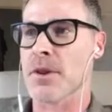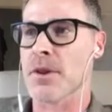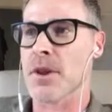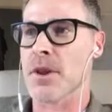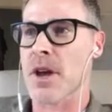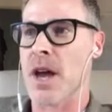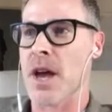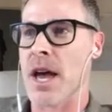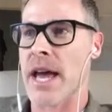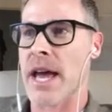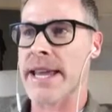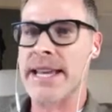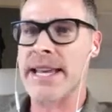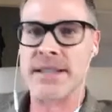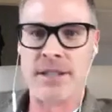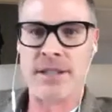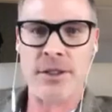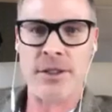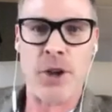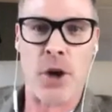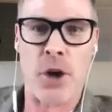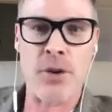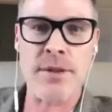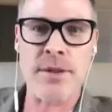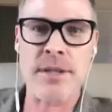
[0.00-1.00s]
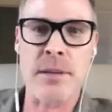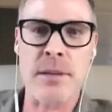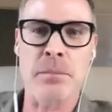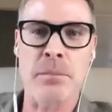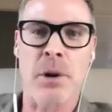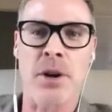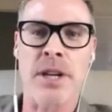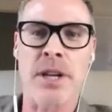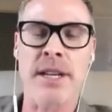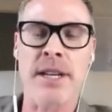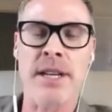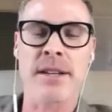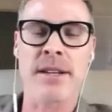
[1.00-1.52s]
I get to know
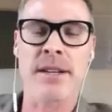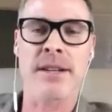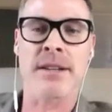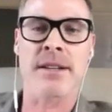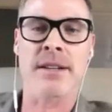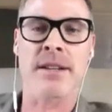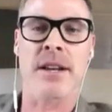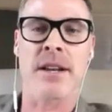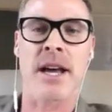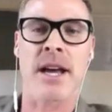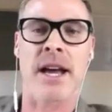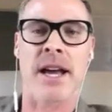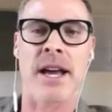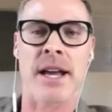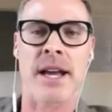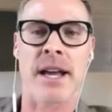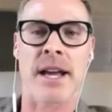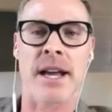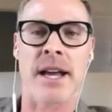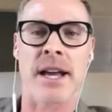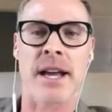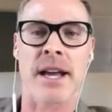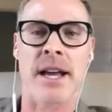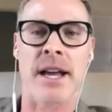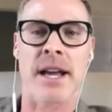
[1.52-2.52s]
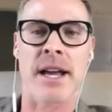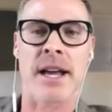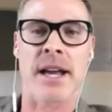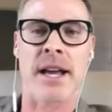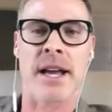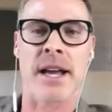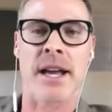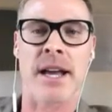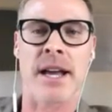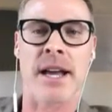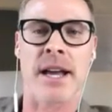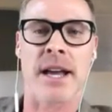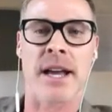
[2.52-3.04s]
somebody, and
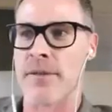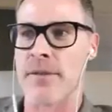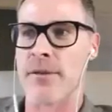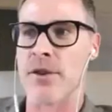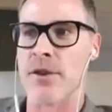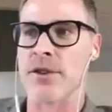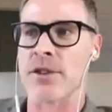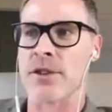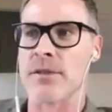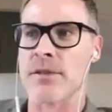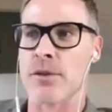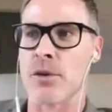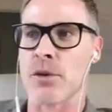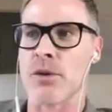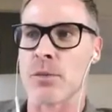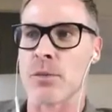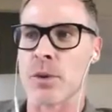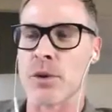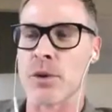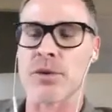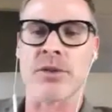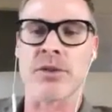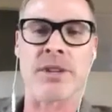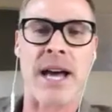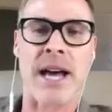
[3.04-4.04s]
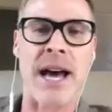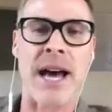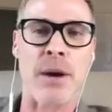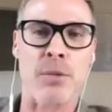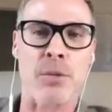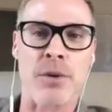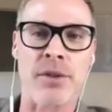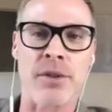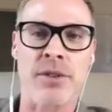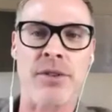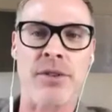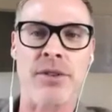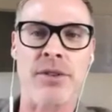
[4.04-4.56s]
first of all, we'll start
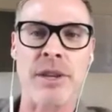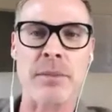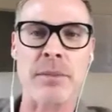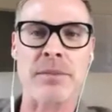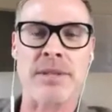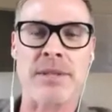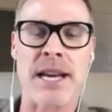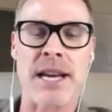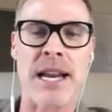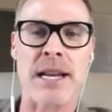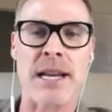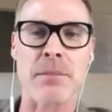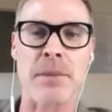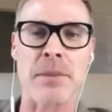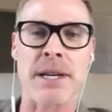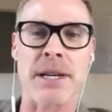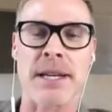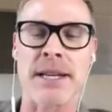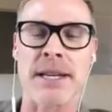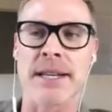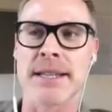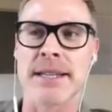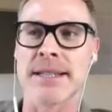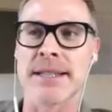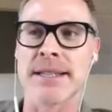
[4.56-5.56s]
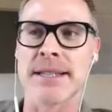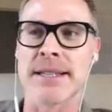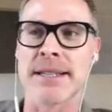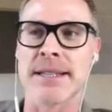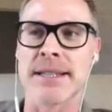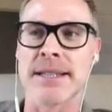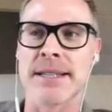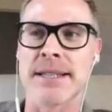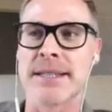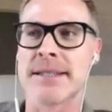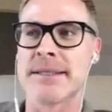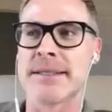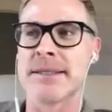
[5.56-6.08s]
with them telling me
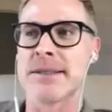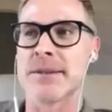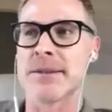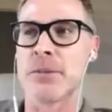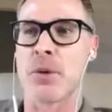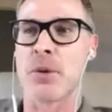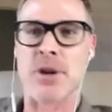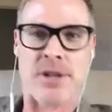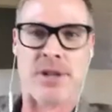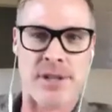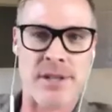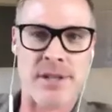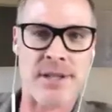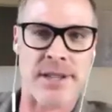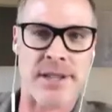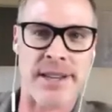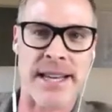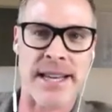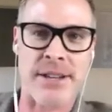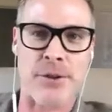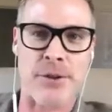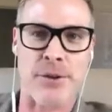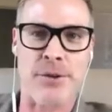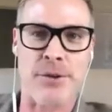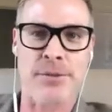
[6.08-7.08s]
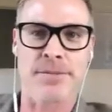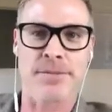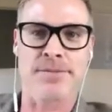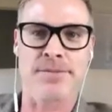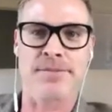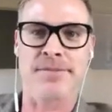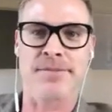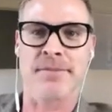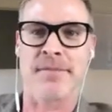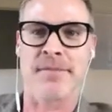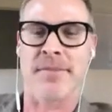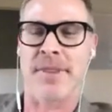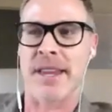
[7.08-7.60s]
what it is that they do.
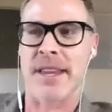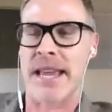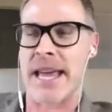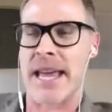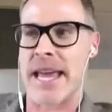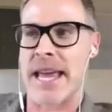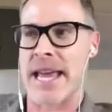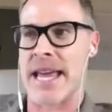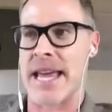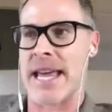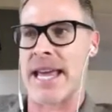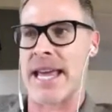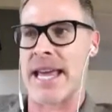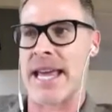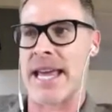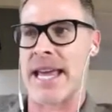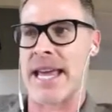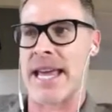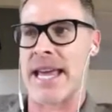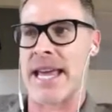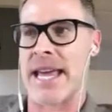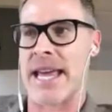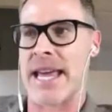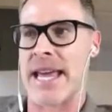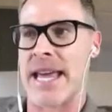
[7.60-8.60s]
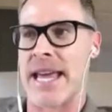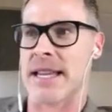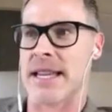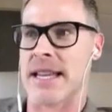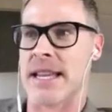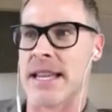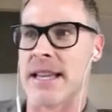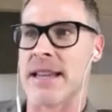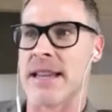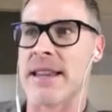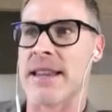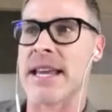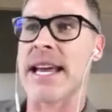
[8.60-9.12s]
And
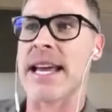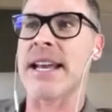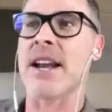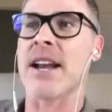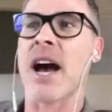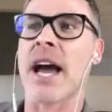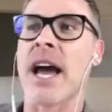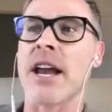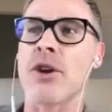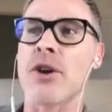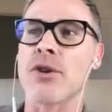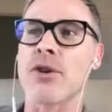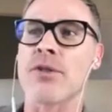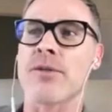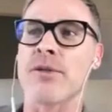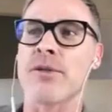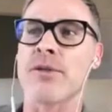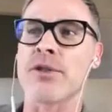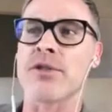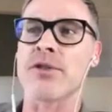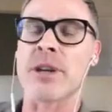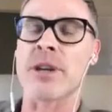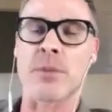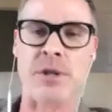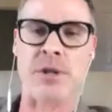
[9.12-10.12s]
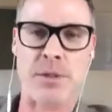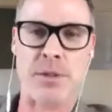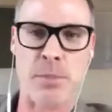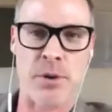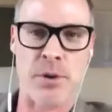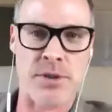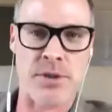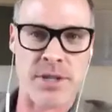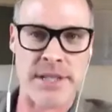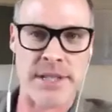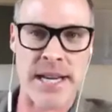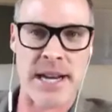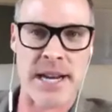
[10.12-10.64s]
then I look for someone's
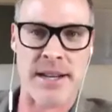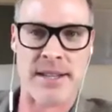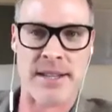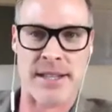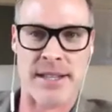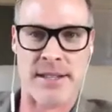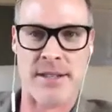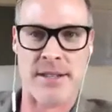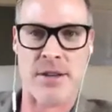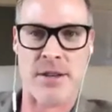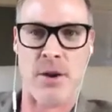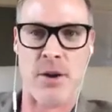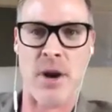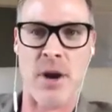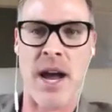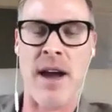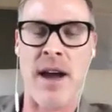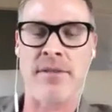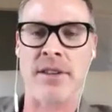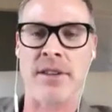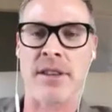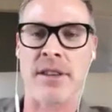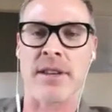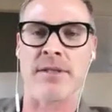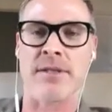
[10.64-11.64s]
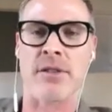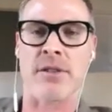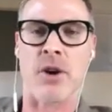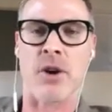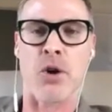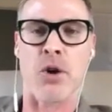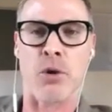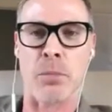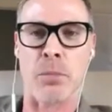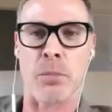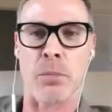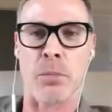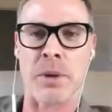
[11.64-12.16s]
personality. So after they've
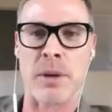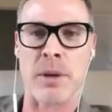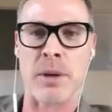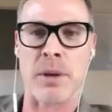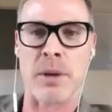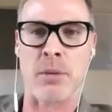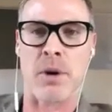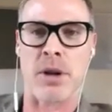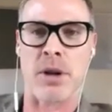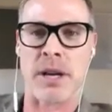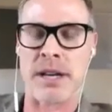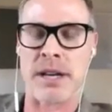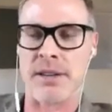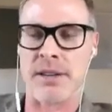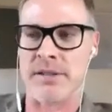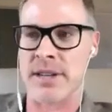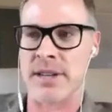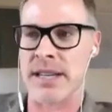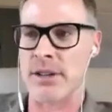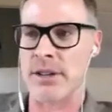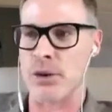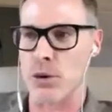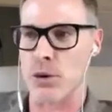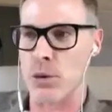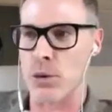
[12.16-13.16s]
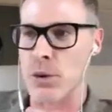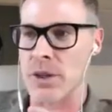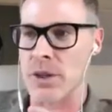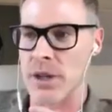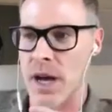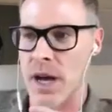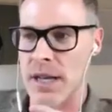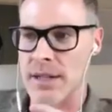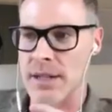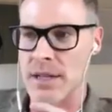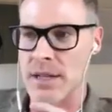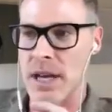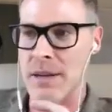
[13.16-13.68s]
told me what it is they do, and
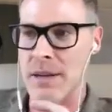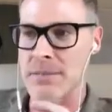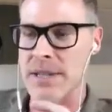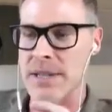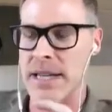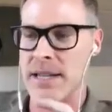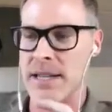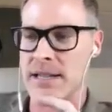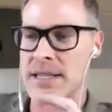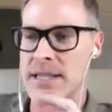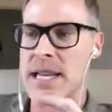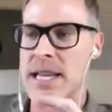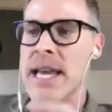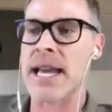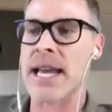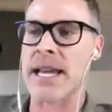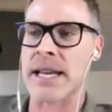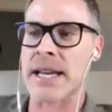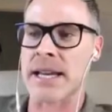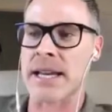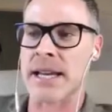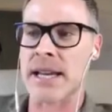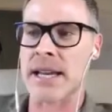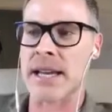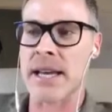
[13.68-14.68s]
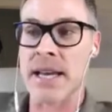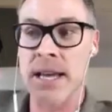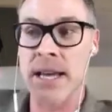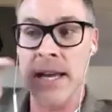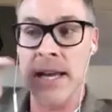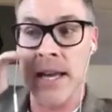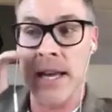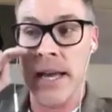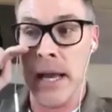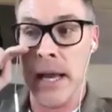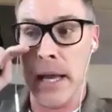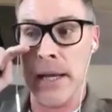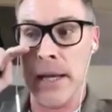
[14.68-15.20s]
9 times out of 10,
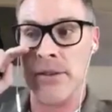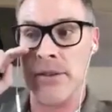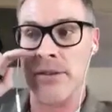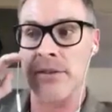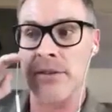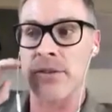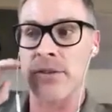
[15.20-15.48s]
it's